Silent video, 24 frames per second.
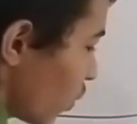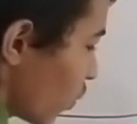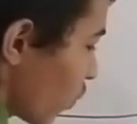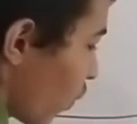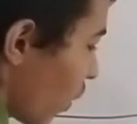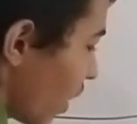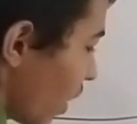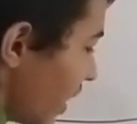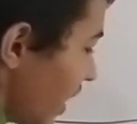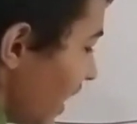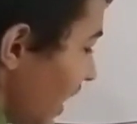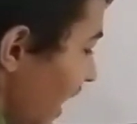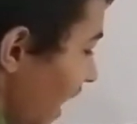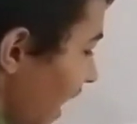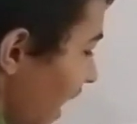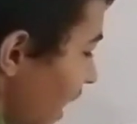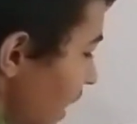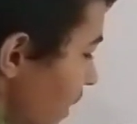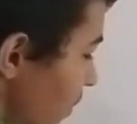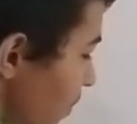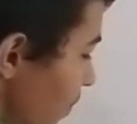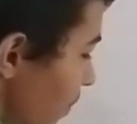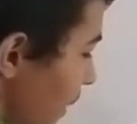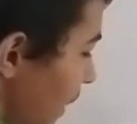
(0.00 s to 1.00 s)

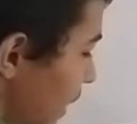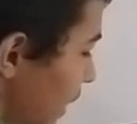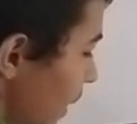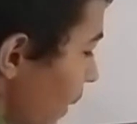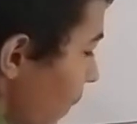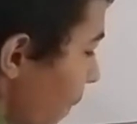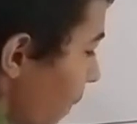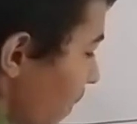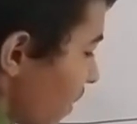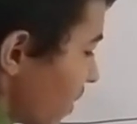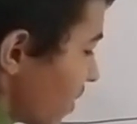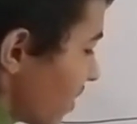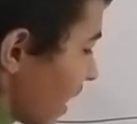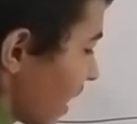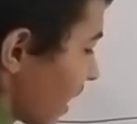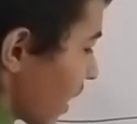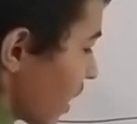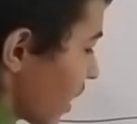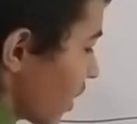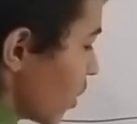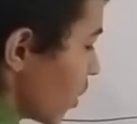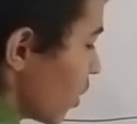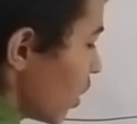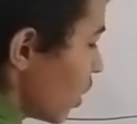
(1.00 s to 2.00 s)
48 meter per
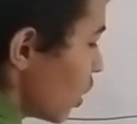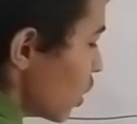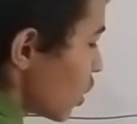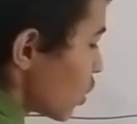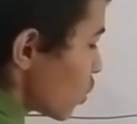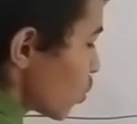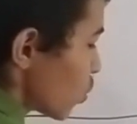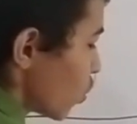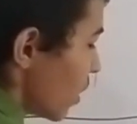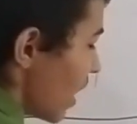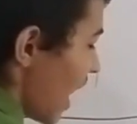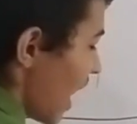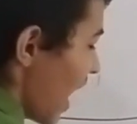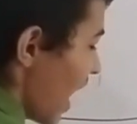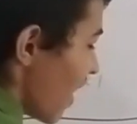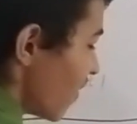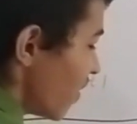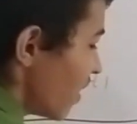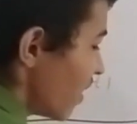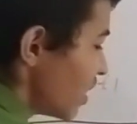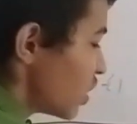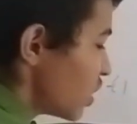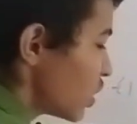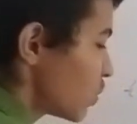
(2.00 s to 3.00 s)
second. So the
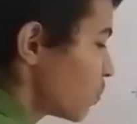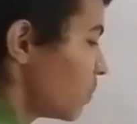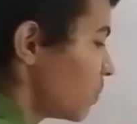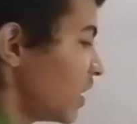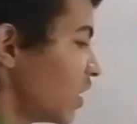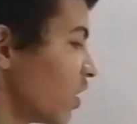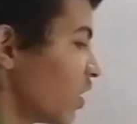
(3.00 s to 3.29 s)
average speed